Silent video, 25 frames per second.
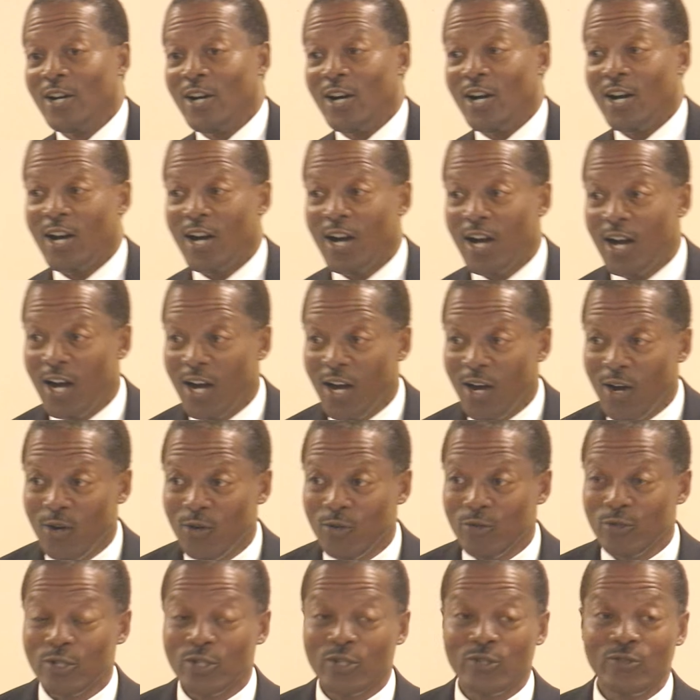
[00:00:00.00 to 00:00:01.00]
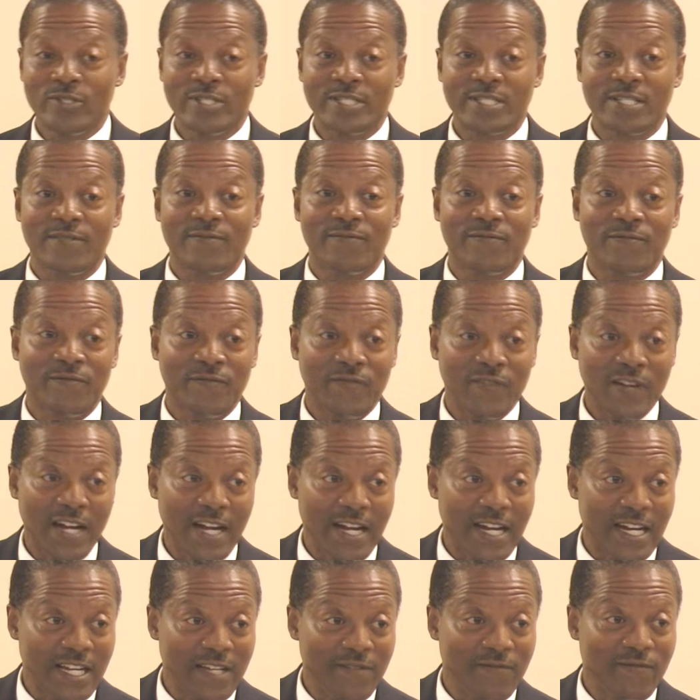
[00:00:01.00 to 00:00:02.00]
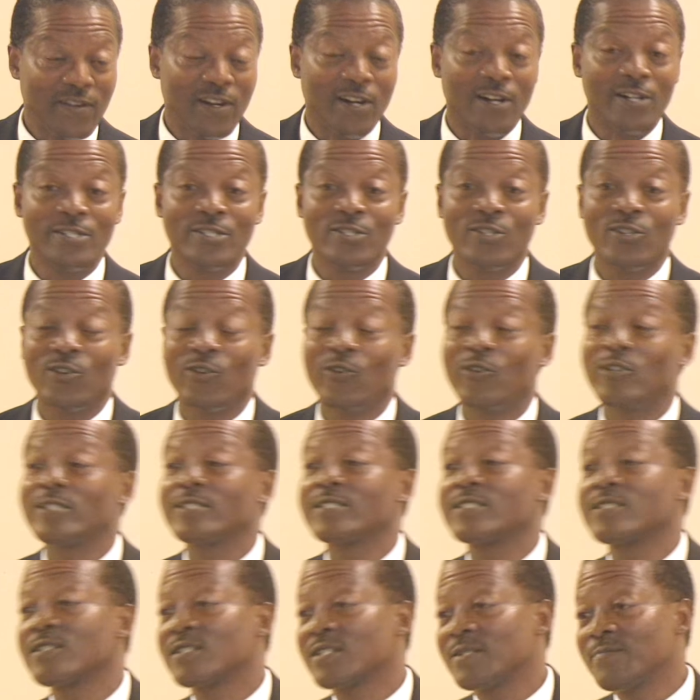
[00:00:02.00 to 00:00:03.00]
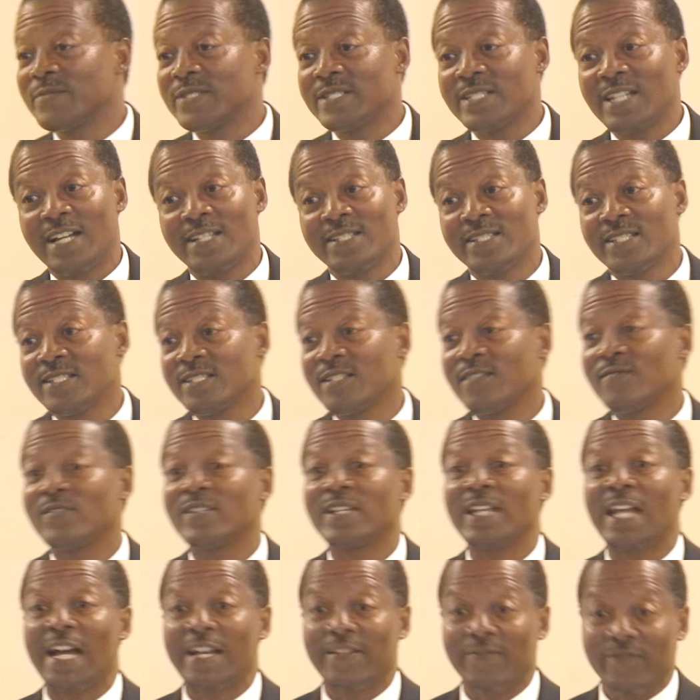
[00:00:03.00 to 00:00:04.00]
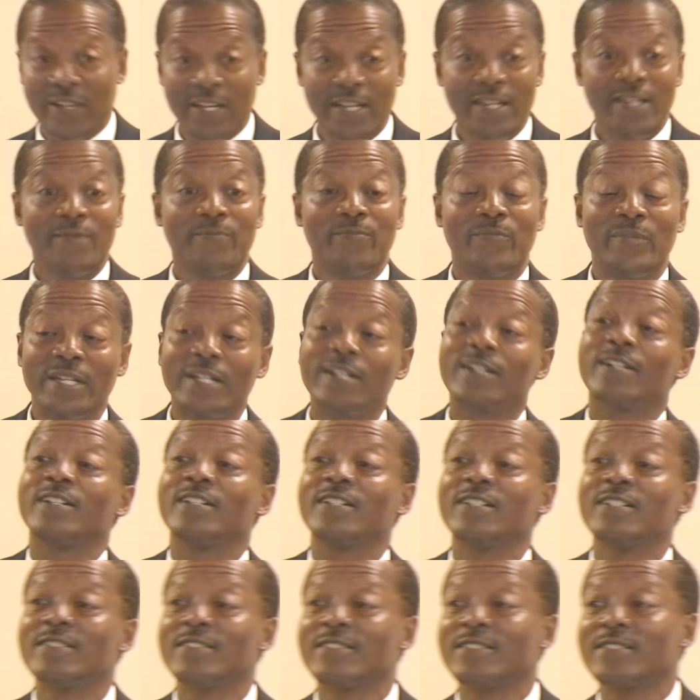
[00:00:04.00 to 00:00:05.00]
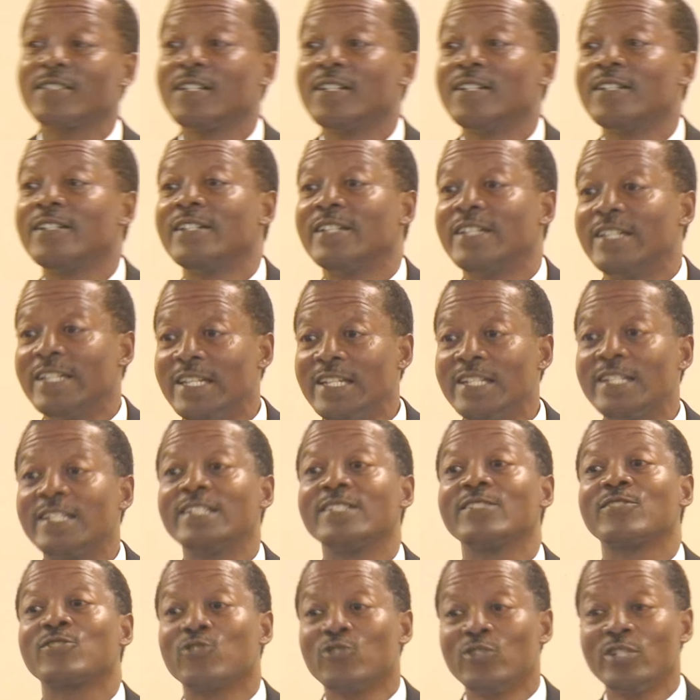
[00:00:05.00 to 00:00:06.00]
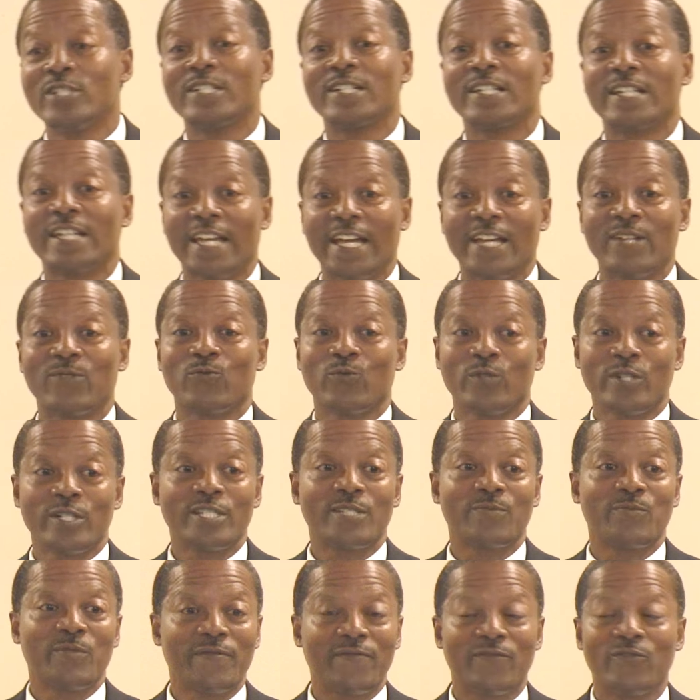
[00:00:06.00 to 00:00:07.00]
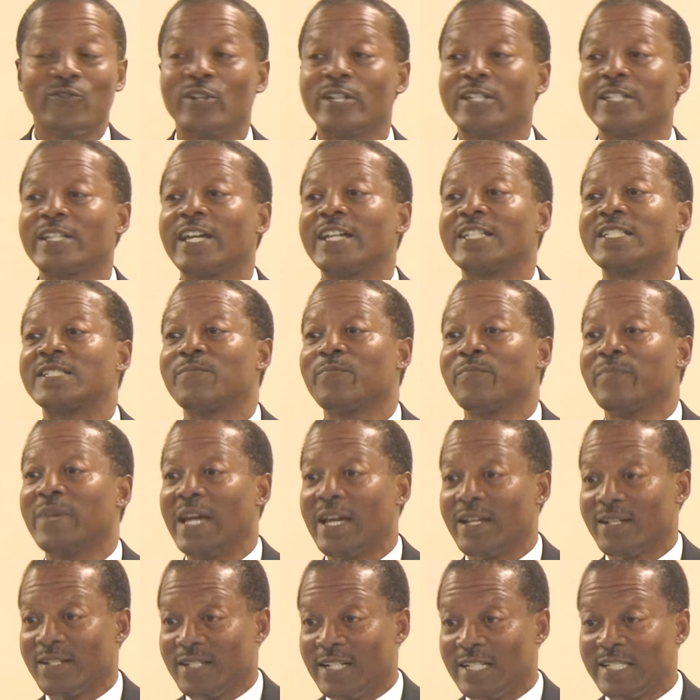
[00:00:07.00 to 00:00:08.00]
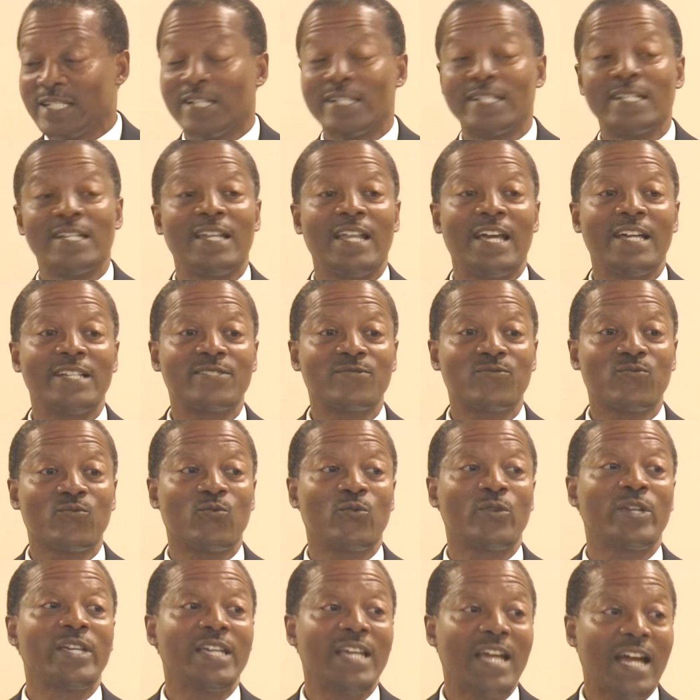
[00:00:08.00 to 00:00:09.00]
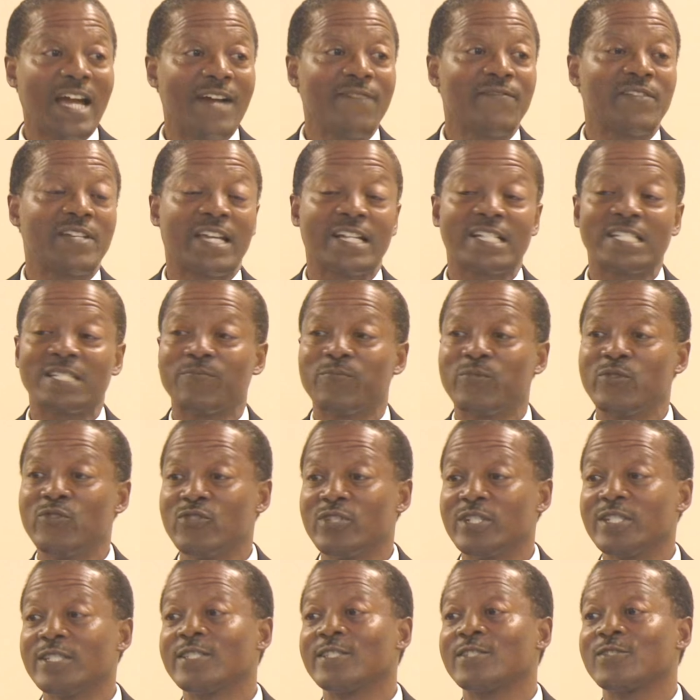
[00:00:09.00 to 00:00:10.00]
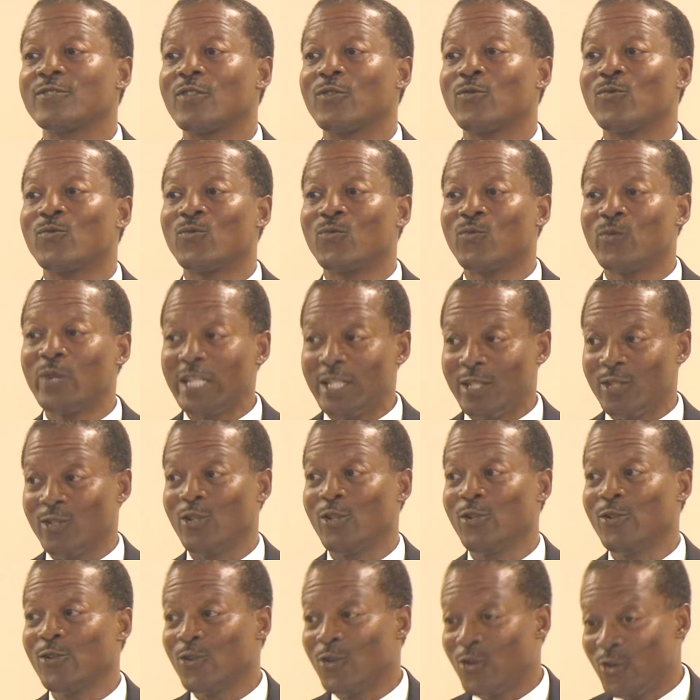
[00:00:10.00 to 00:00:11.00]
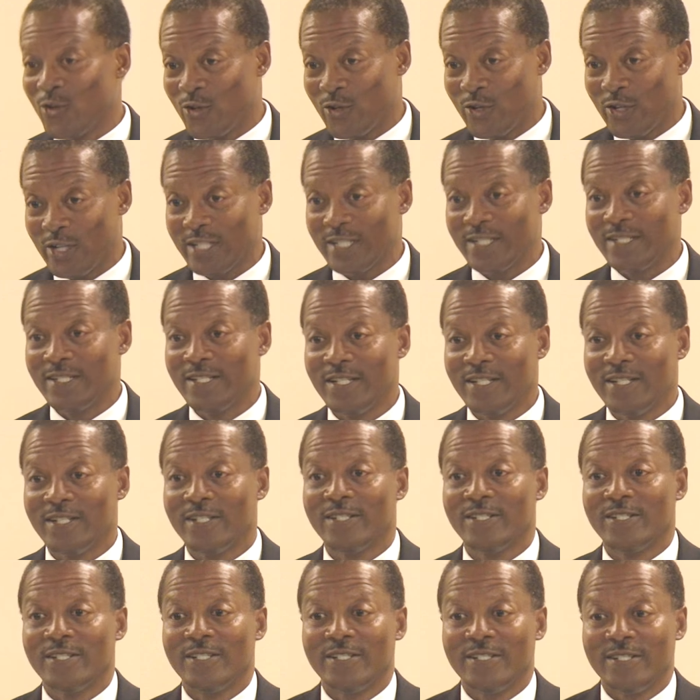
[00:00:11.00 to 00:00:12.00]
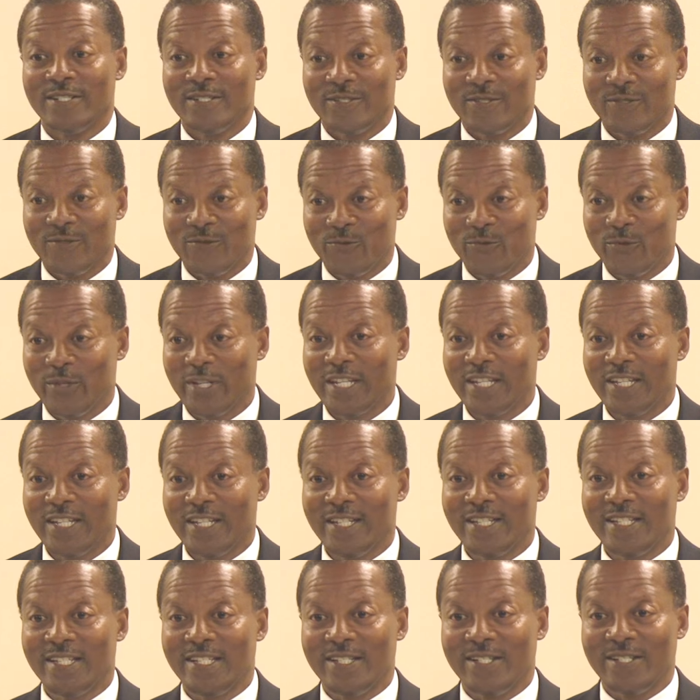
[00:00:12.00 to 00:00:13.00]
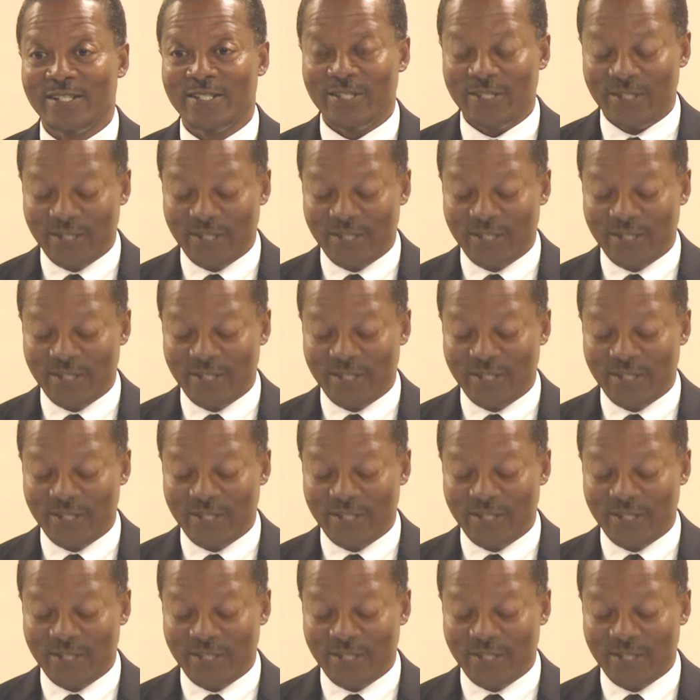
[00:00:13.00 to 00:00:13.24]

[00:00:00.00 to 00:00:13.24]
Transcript: how to survive under all circumstances of life because it is going to get worse before it gets better. And unless we have an experience with the Lord, we,